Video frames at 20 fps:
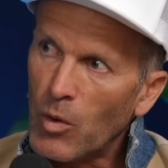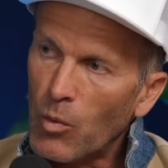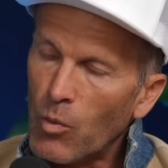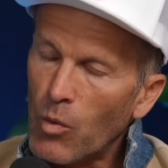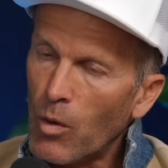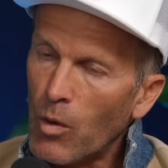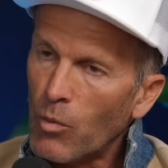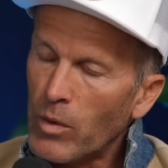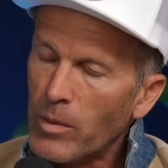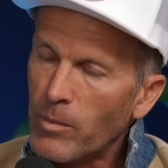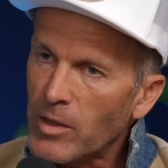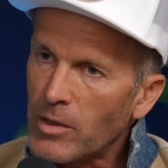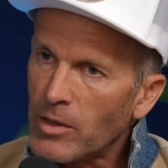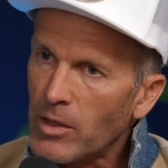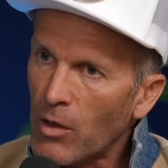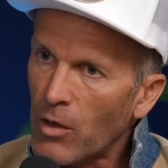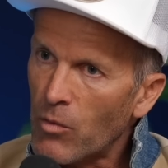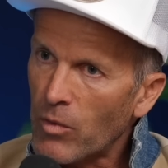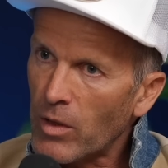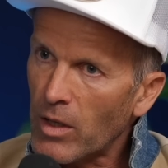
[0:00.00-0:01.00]
But what
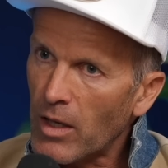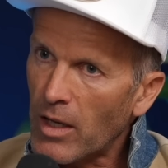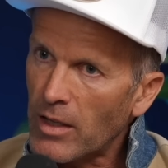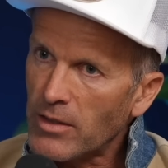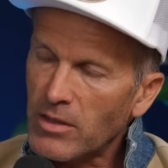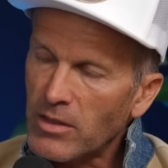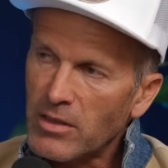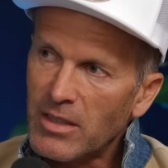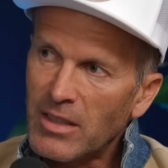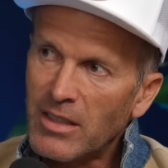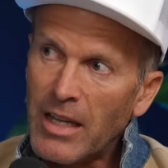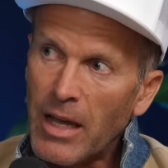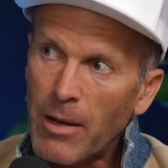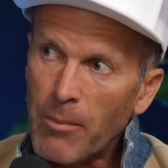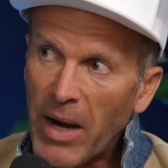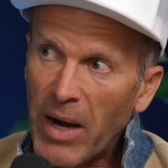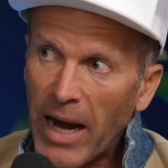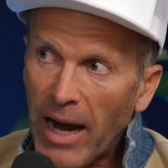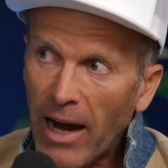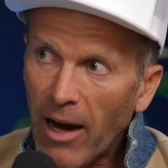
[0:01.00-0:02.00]
women don't realize is in
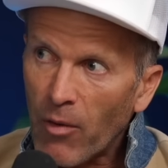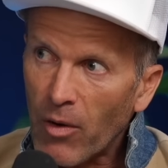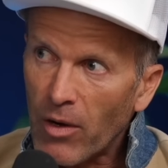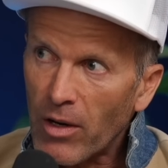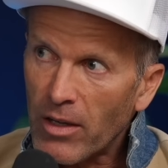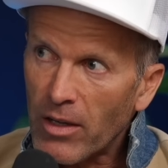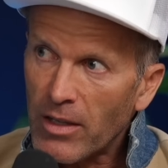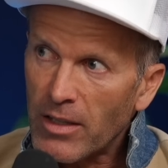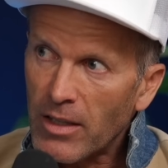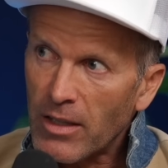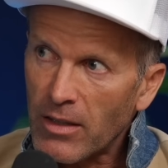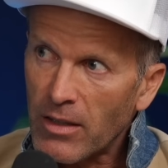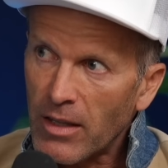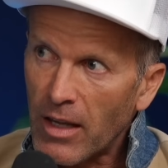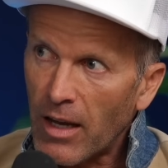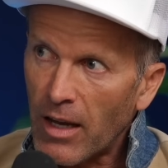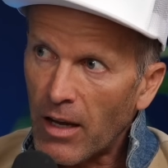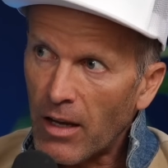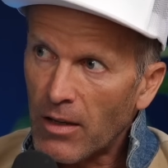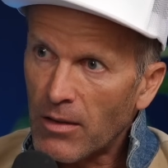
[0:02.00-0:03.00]
their power,
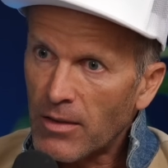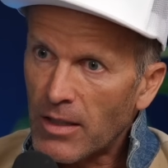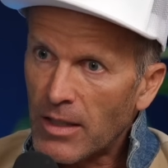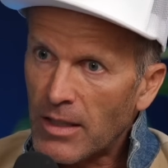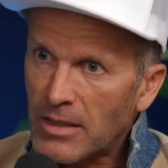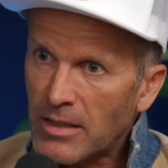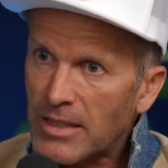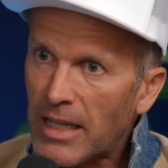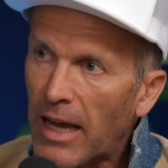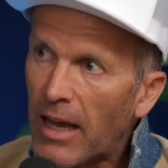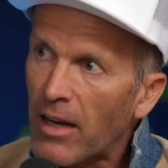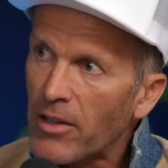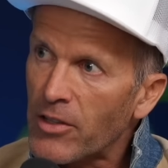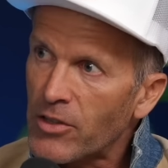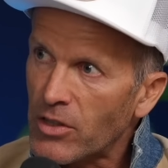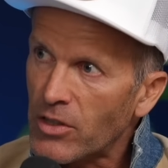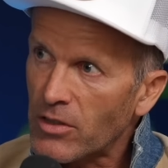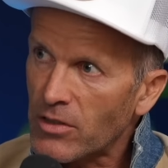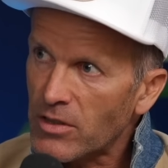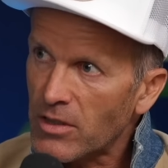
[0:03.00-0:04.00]
in their
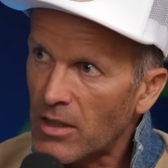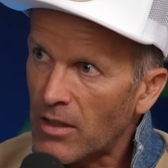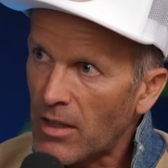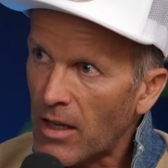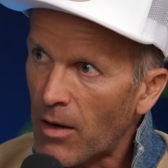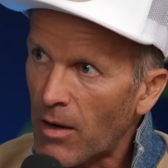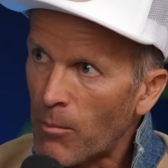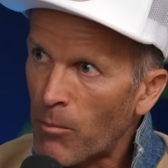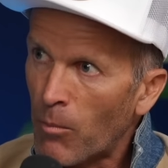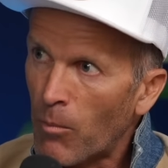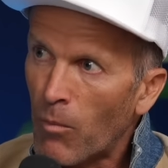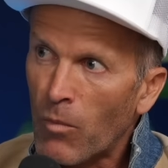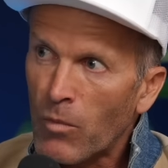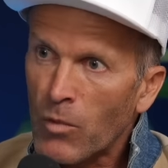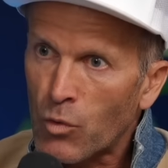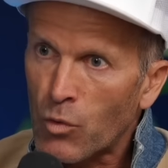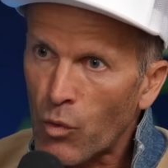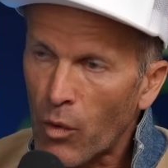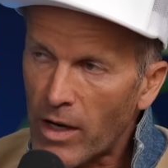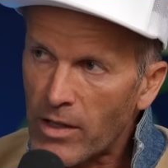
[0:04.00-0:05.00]
intelligence, in their
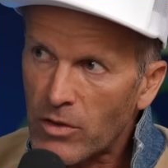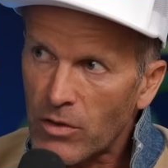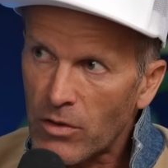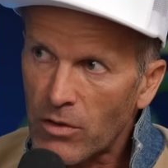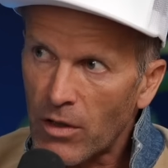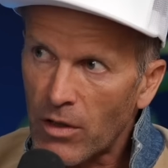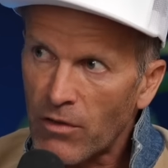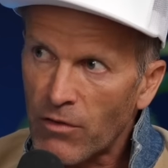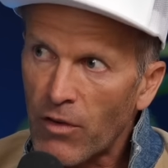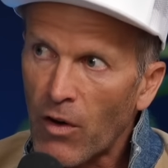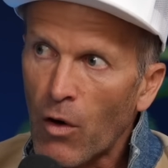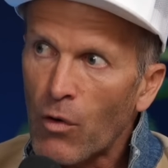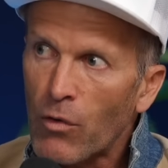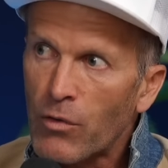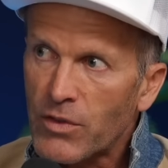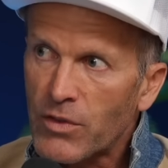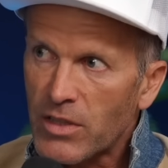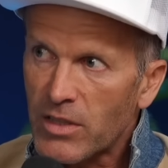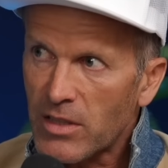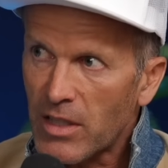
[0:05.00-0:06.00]
greater
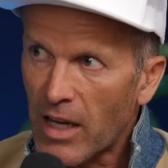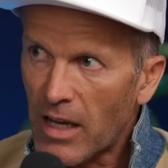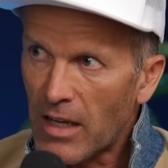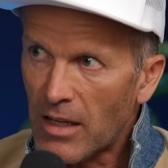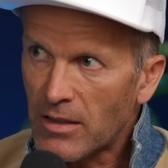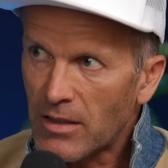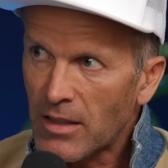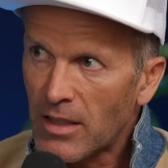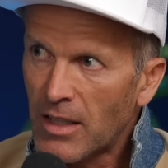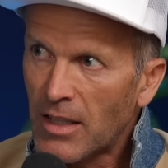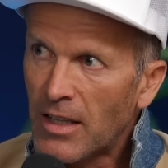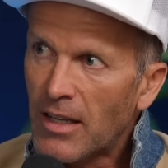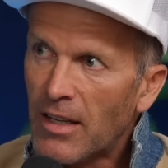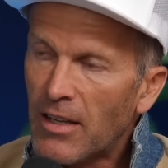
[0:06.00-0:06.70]
evolved state,